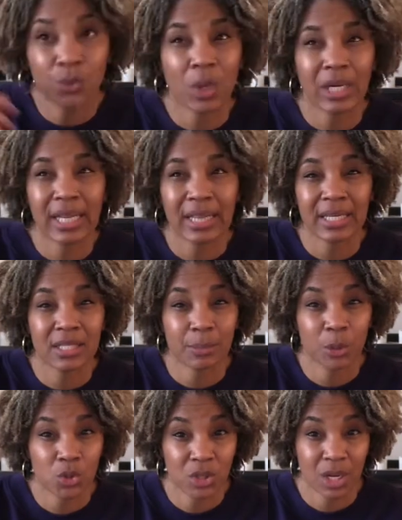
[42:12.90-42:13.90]
one I think is
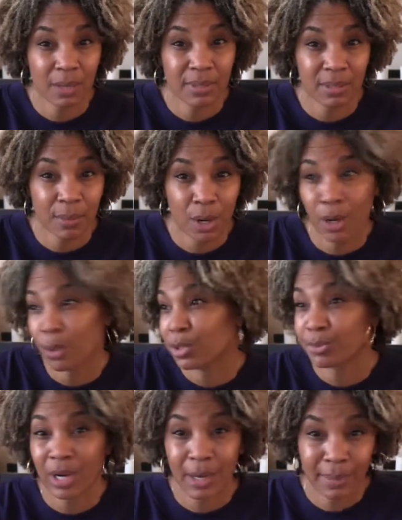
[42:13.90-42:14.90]
supposed to come tomorrow,
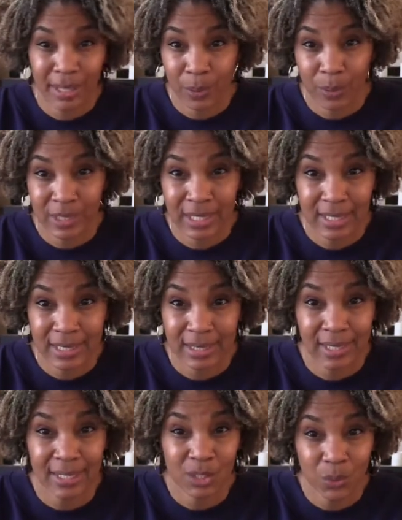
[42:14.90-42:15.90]
which probably means I won't see it till
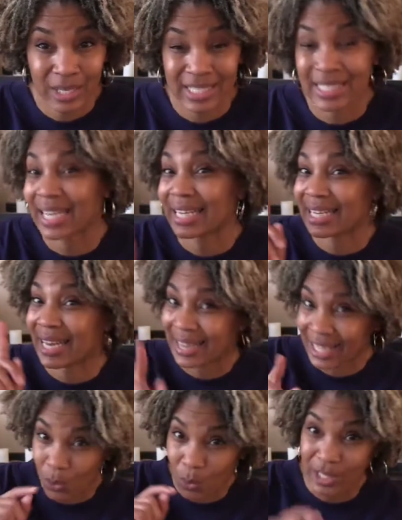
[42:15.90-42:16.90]
next Wednesday. And then I
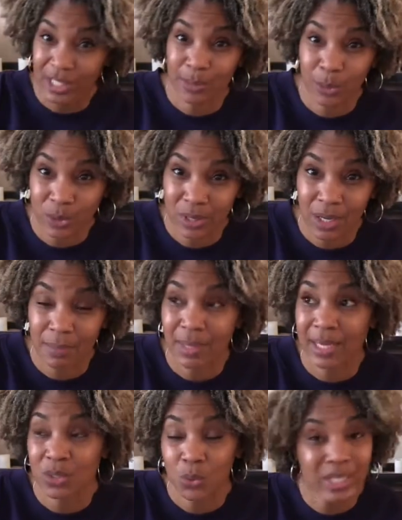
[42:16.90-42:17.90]
think one is supposed to come
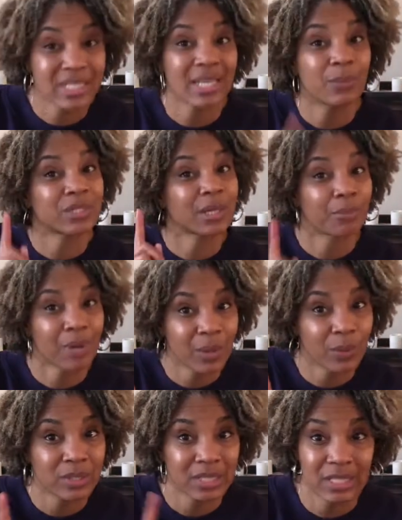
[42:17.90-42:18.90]
next Wednesday, which I
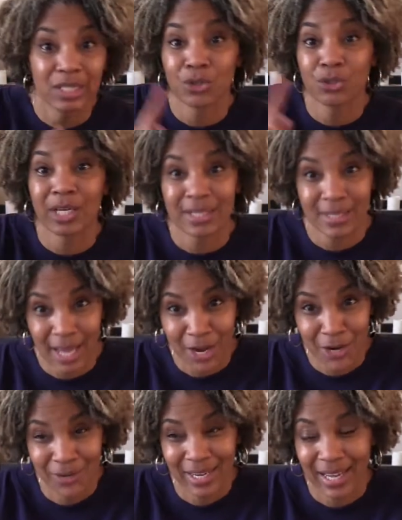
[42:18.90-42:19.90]
probably won't see until next
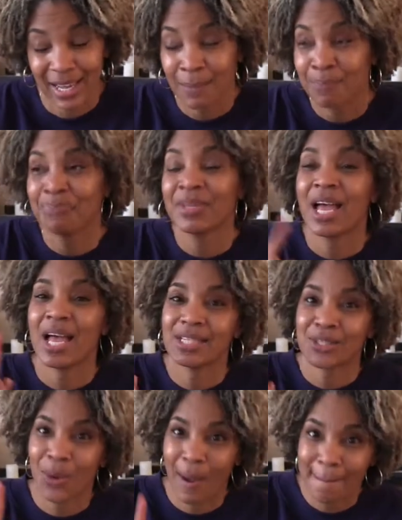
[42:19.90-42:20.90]
Saturday. And
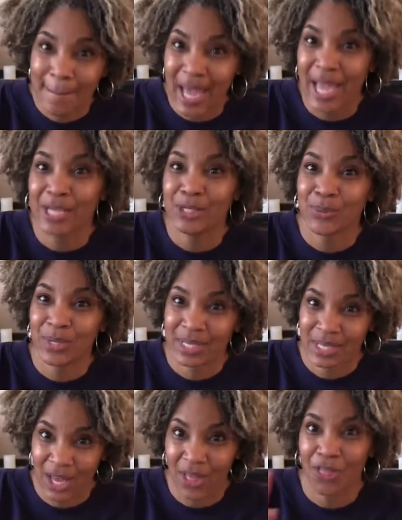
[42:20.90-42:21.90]
so I may do
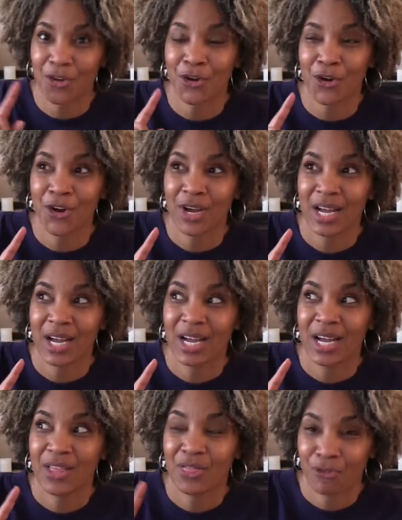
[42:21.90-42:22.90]
another
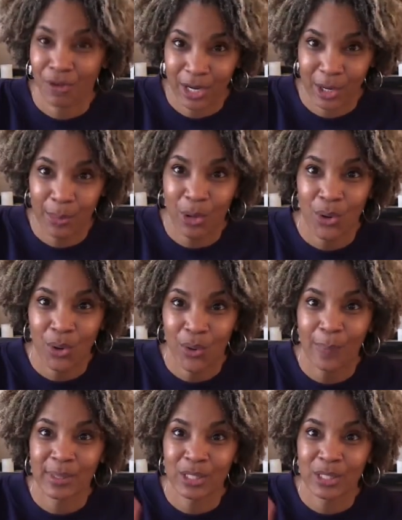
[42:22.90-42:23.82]
ThredUp haul